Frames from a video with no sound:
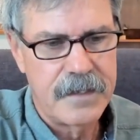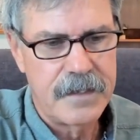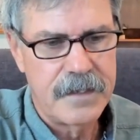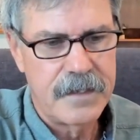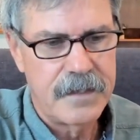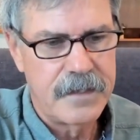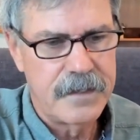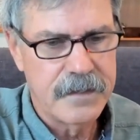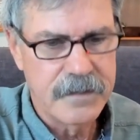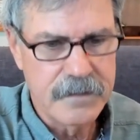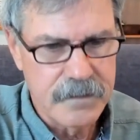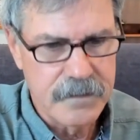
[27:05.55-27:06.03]

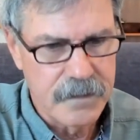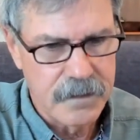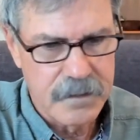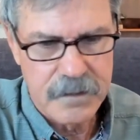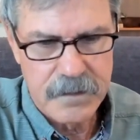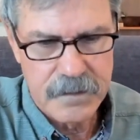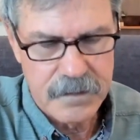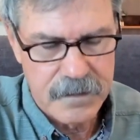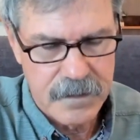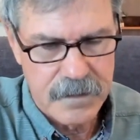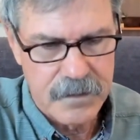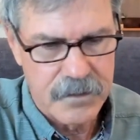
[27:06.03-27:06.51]

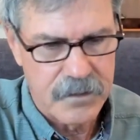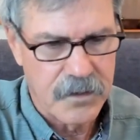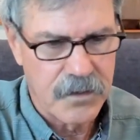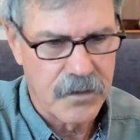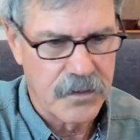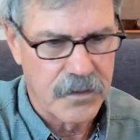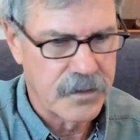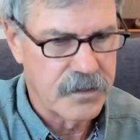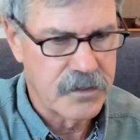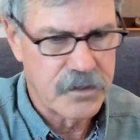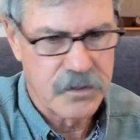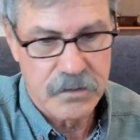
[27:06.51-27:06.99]
isn't, you
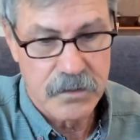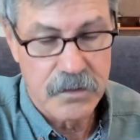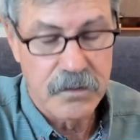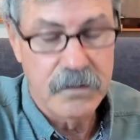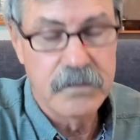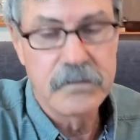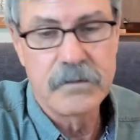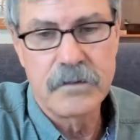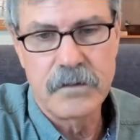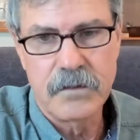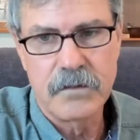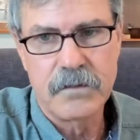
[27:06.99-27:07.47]
know, that you
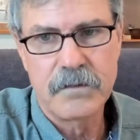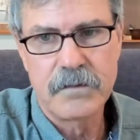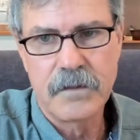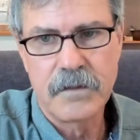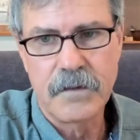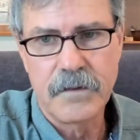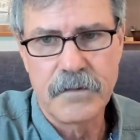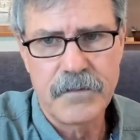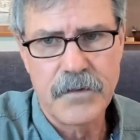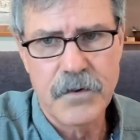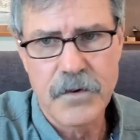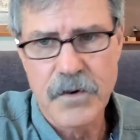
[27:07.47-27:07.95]
don't use,
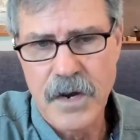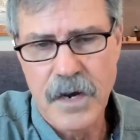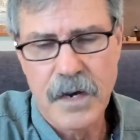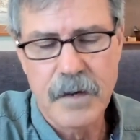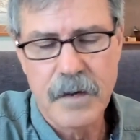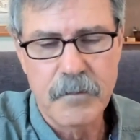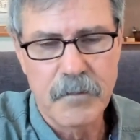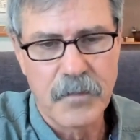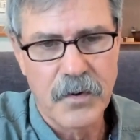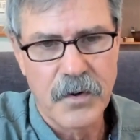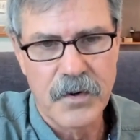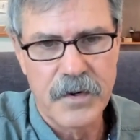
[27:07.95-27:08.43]
if you're
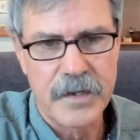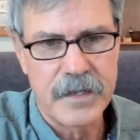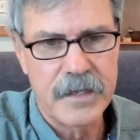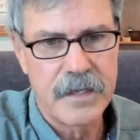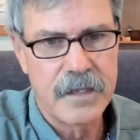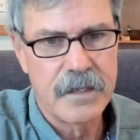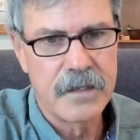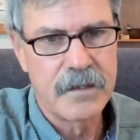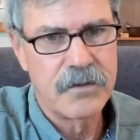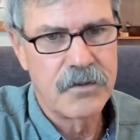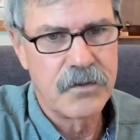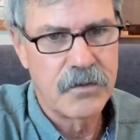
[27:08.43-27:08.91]
not burning
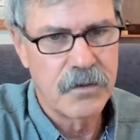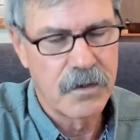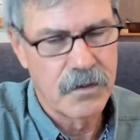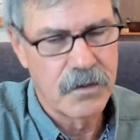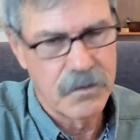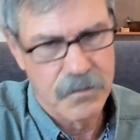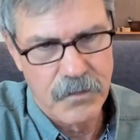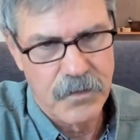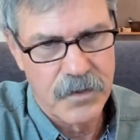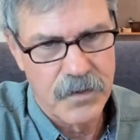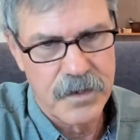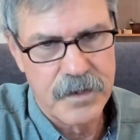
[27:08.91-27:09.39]
it, you
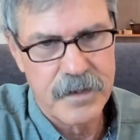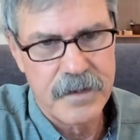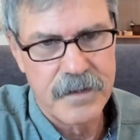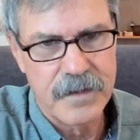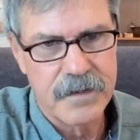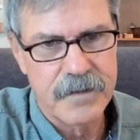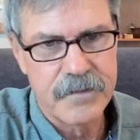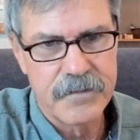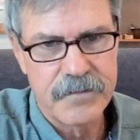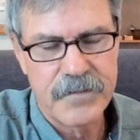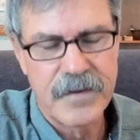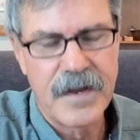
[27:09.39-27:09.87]
convert it
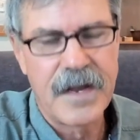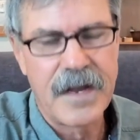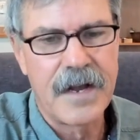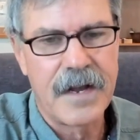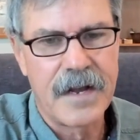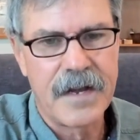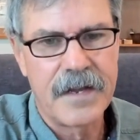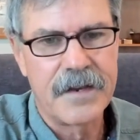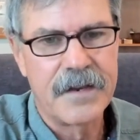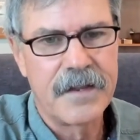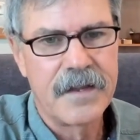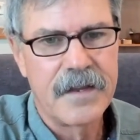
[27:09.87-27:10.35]
into
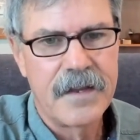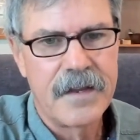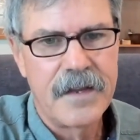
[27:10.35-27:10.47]
fat